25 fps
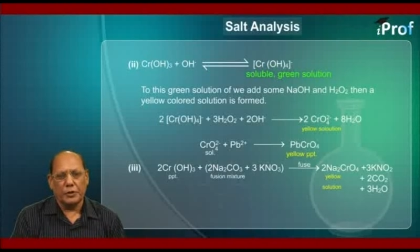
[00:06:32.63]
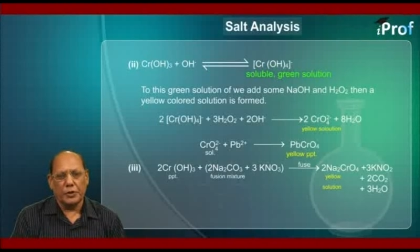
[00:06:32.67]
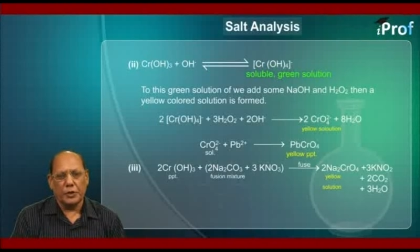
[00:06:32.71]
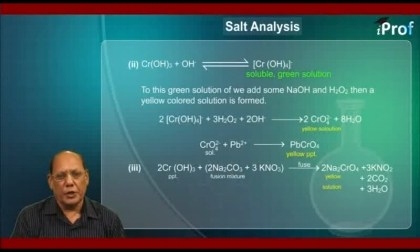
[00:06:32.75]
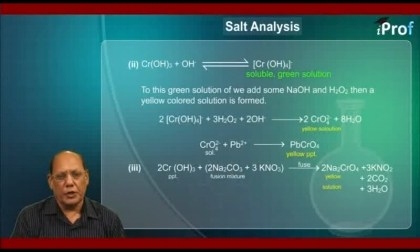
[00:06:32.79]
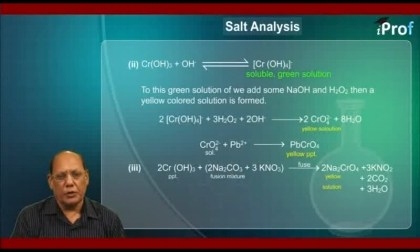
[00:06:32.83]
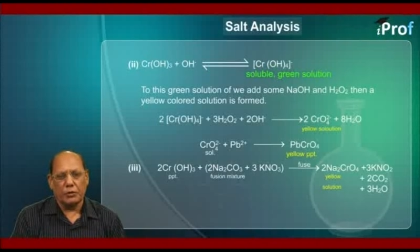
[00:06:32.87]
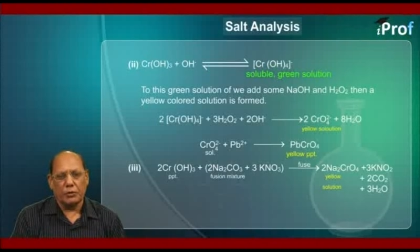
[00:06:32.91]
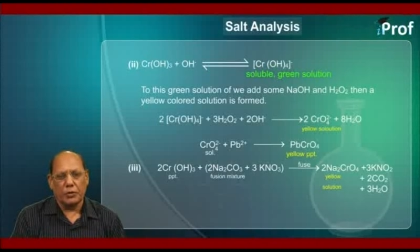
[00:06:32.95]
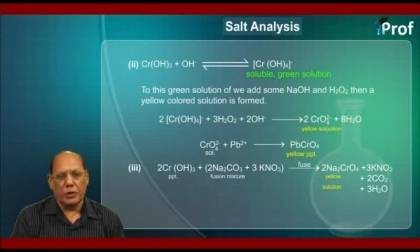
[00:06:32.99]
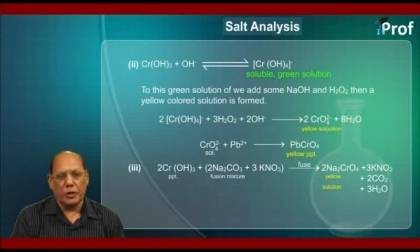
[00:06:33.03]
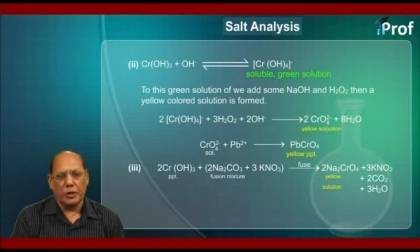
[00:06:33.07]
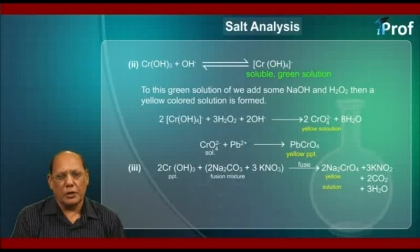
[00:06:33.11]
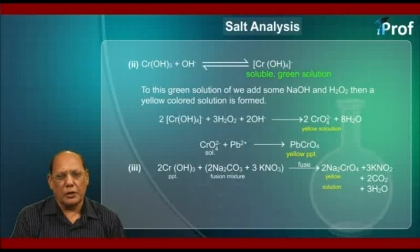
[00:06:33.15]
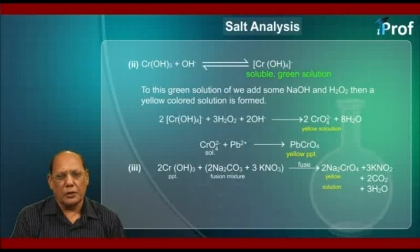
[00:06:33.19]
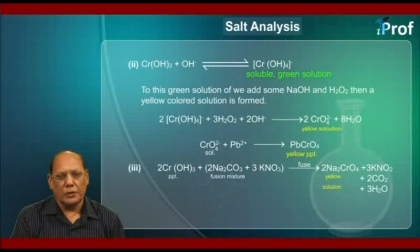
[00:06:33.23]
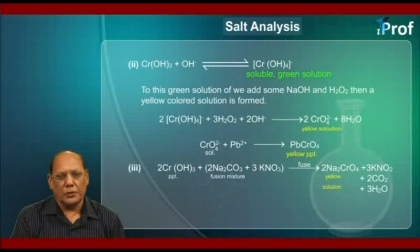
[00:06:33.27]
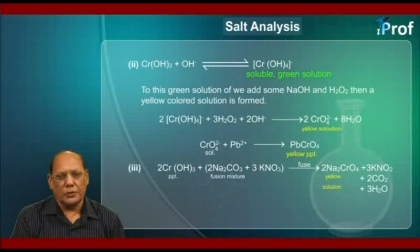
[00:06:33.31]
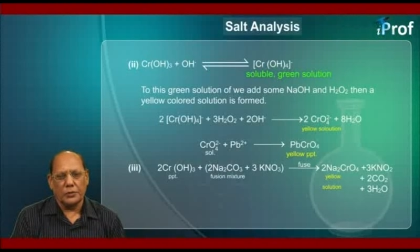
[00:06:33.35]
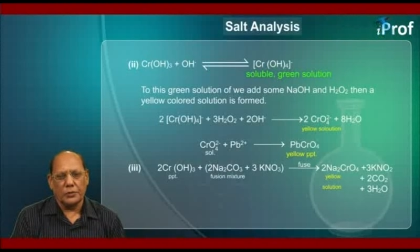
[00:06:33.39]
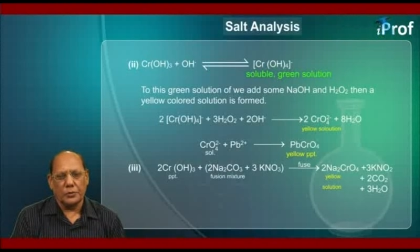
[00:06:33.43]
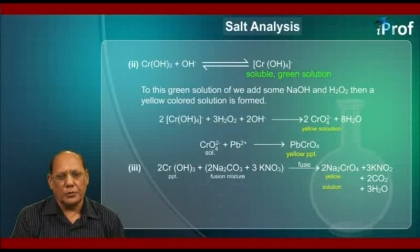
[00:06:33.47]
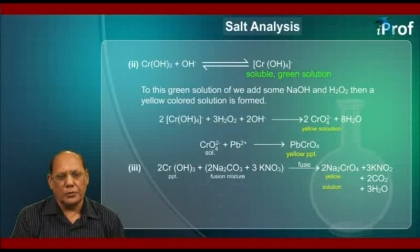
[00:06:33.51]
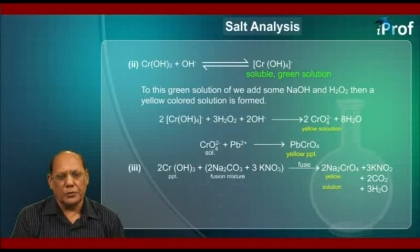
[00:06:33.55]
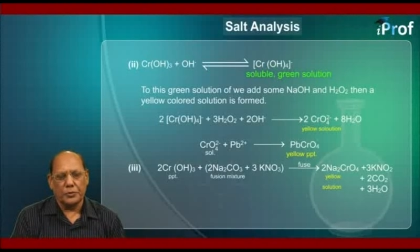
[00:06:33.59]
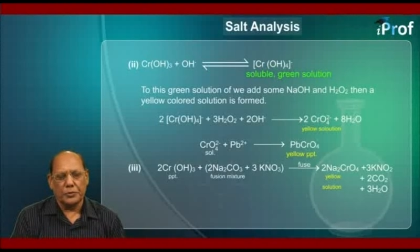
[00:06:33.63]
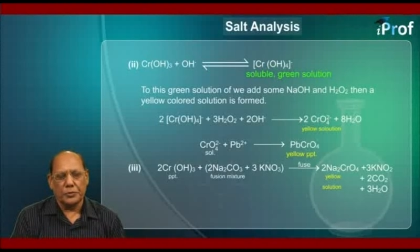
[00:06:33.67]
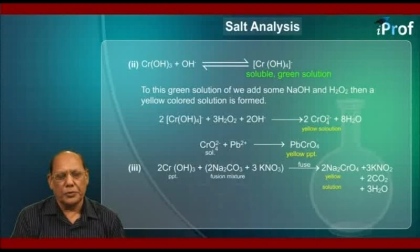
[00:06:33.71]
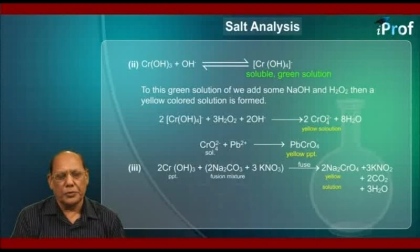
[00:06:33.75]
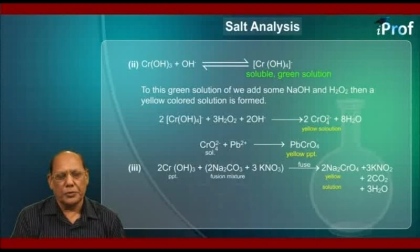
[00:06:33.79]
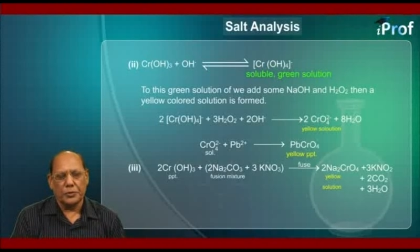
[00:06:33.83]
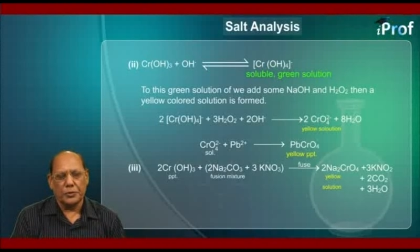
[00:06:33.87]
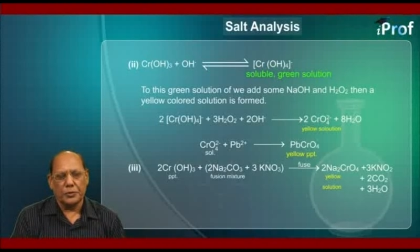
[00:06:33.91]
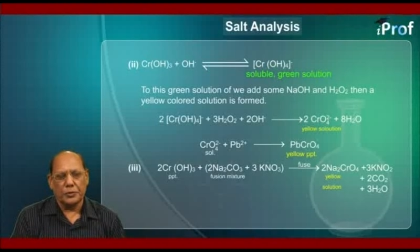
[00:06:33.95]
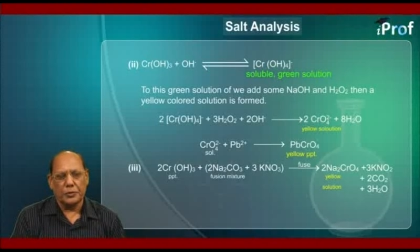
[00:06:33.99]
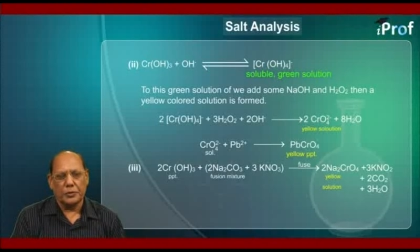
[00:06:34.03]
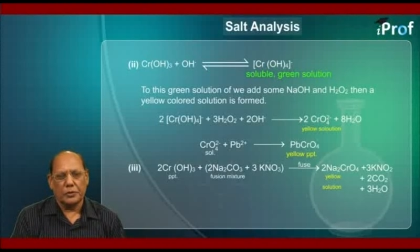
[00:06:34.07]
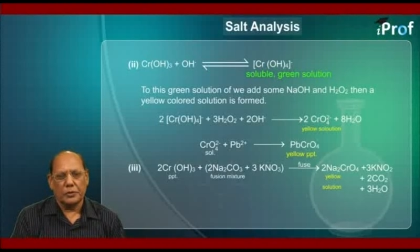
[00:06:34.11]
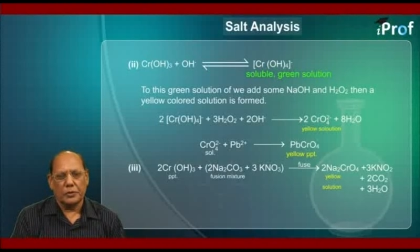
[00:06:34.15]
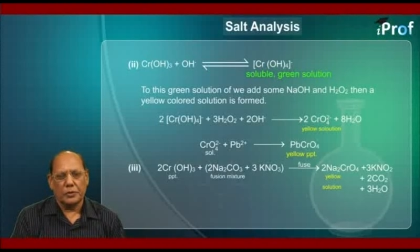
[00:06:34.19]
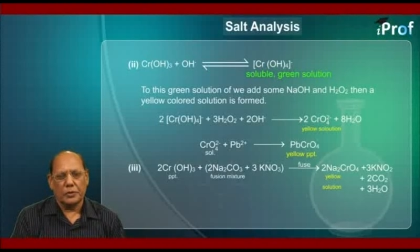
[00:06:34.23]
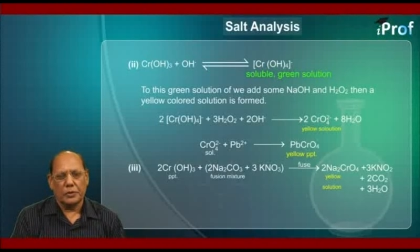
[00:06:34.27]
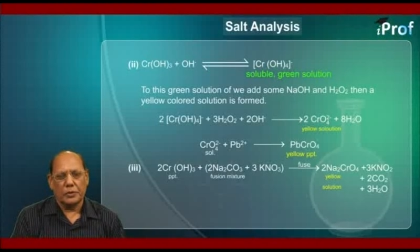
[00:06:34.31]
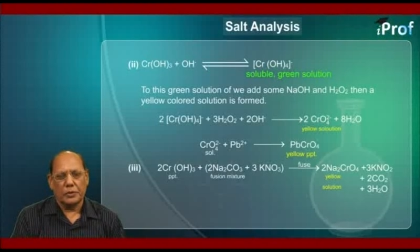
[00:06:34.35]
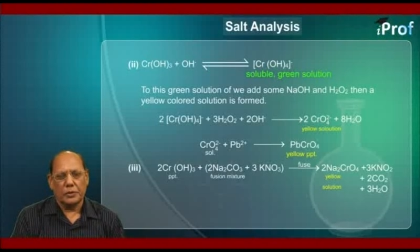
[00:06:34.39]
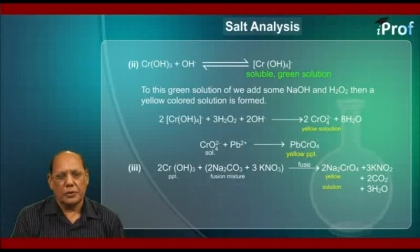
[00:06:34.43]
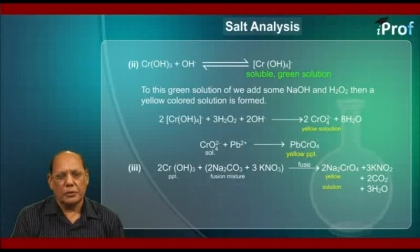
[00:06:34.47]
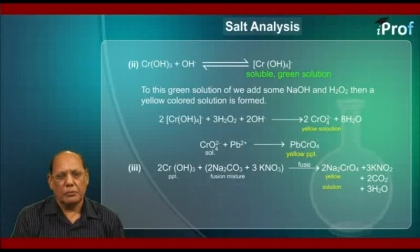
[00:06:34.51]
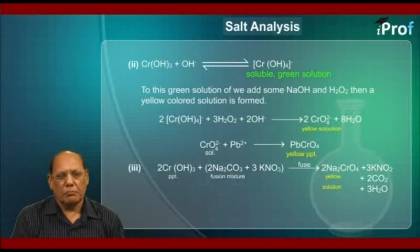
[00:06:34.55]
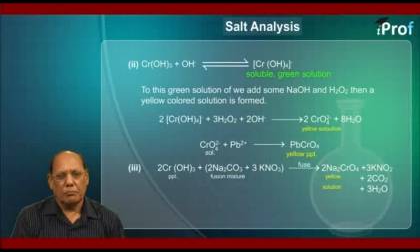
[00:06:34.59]
yellow colored solution
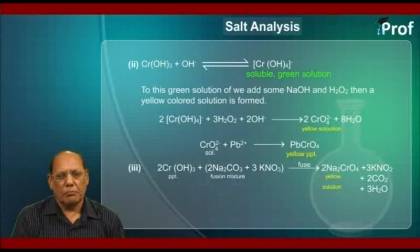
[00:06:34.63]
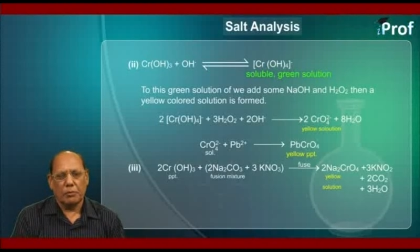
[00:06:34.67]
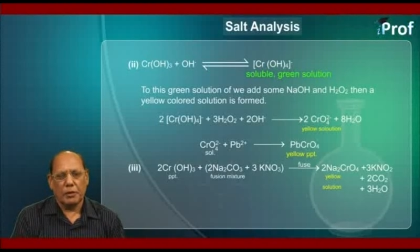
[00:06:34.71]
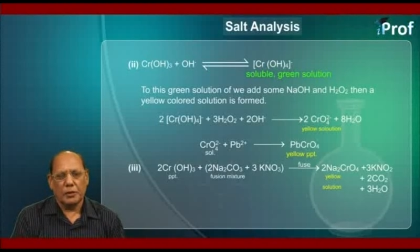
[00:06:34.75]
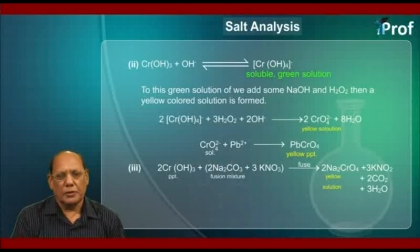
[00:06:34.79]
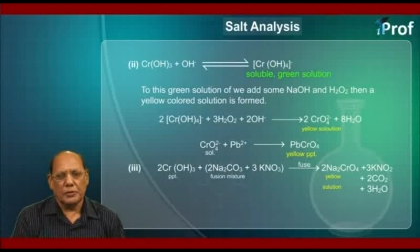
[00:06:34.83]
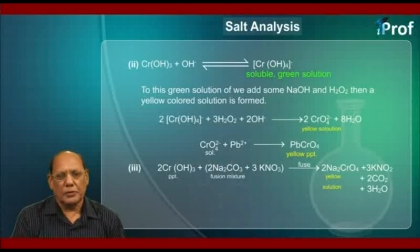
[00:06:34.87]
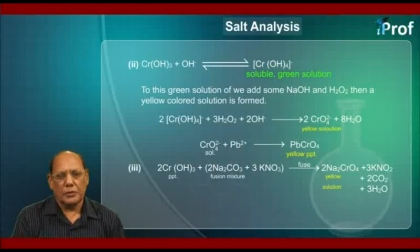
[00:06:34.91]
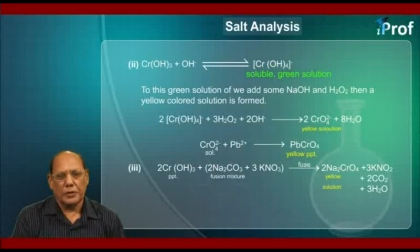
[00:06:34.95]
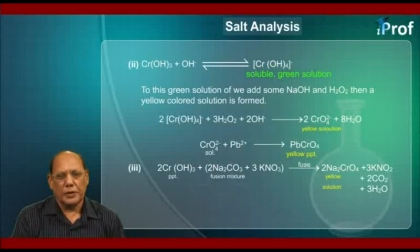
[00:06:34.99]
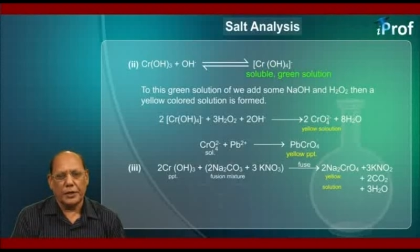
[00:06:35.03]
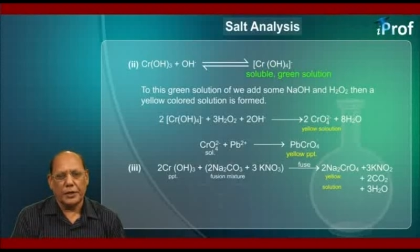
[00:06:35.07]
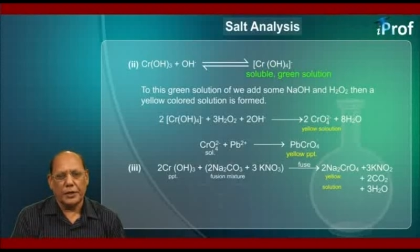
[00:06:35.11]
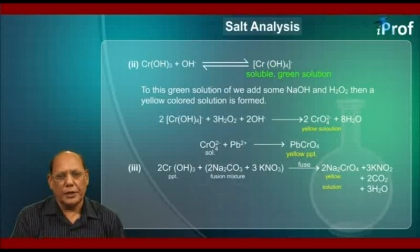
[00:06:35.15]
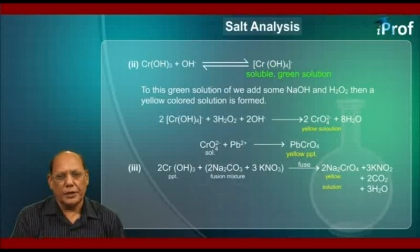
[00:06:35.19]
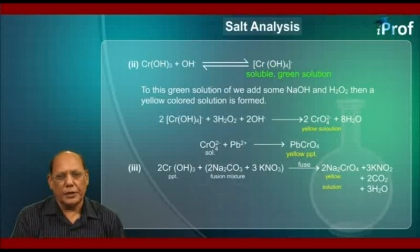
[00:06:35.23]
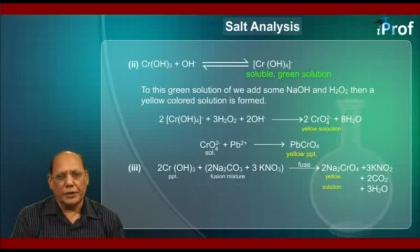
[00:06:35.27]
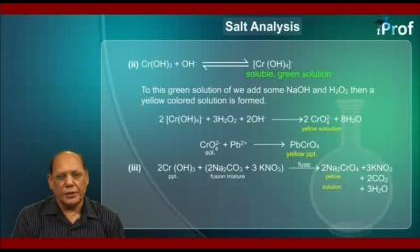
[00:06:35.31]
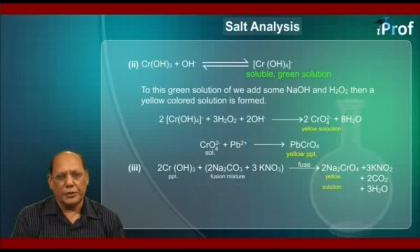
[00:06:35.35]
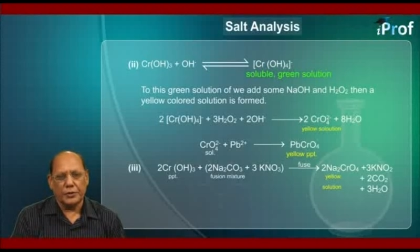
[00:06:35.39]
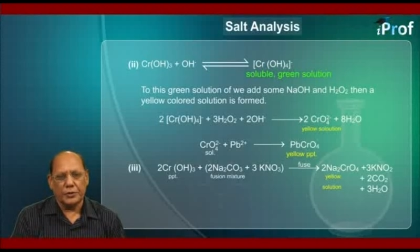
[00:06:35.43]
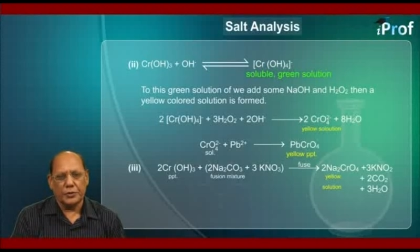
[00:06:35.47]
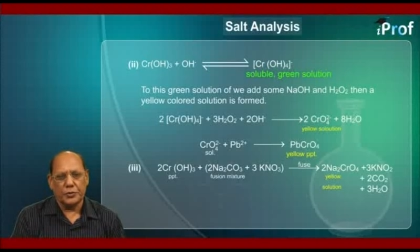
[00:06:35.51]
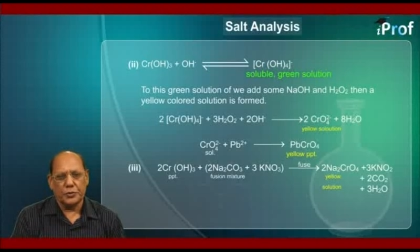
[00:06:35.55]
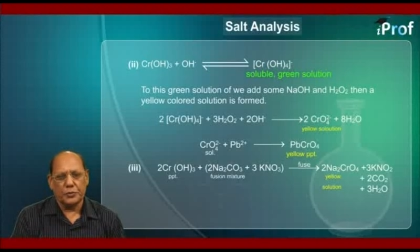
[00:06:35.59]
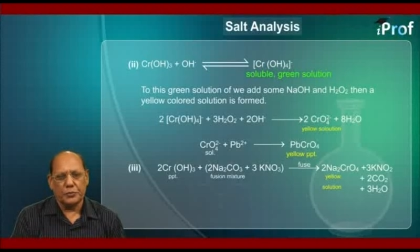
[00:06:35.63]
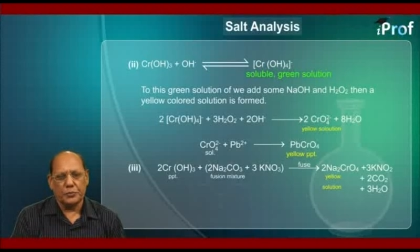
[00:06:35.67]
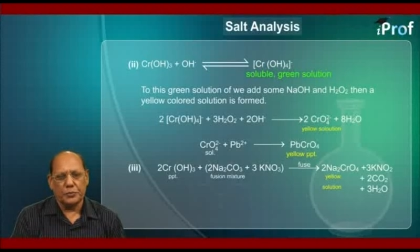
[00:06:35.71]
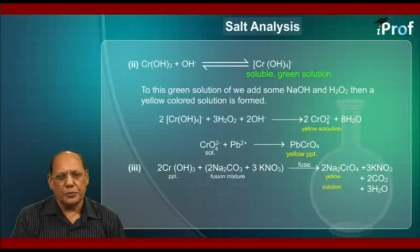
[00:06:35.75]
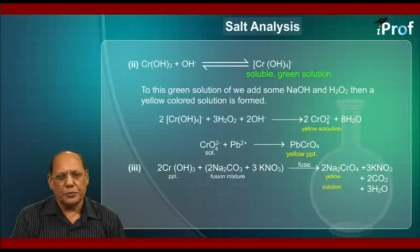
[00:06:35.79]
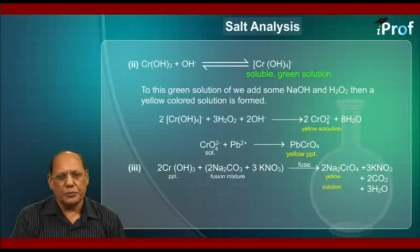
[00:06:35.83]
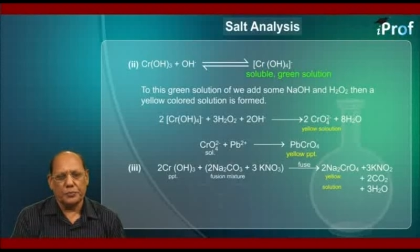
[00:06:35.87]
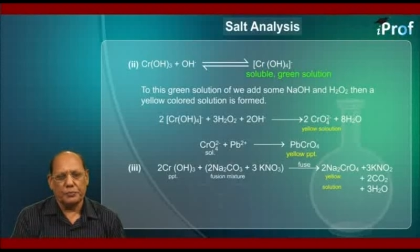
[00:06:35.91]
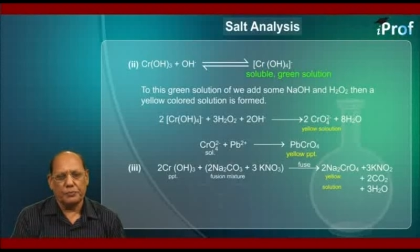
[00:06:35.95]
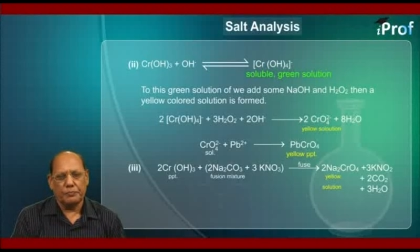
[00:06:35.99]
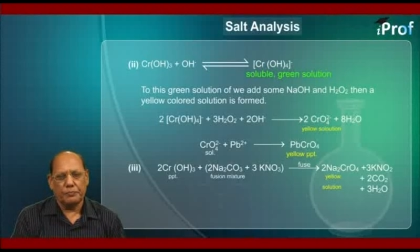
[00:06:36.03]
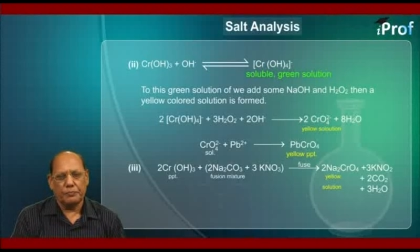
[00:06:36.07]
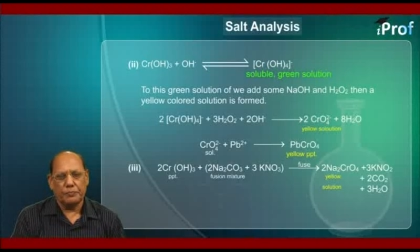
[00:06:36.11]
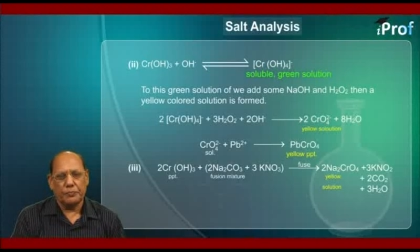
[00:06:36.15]
plus 8 H2O.